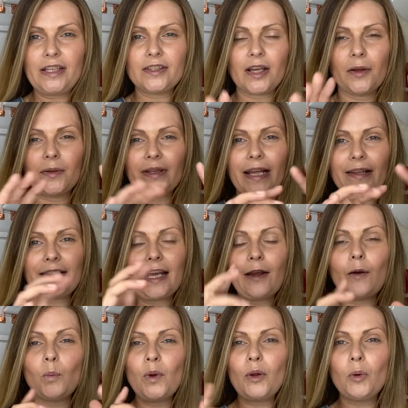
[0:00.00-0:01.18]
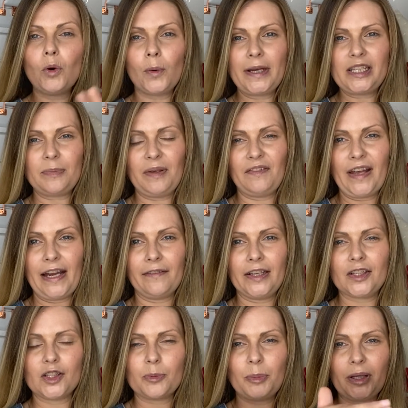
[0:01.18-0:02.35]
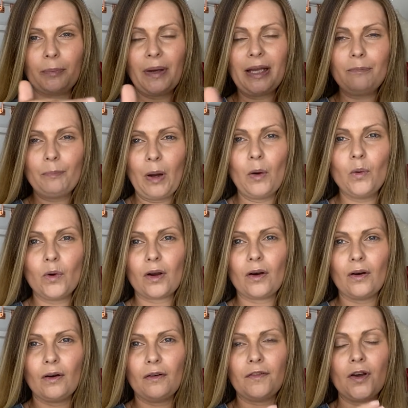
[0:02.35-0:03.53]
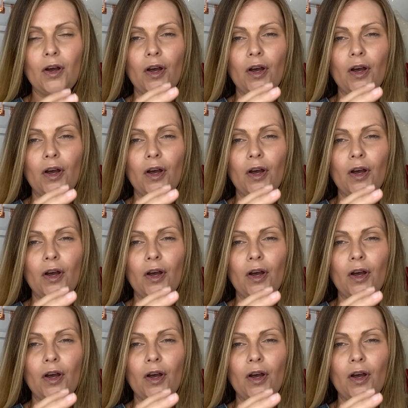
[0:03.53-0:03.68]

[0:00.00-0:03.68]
So there, there will always be variants, but the main bulk of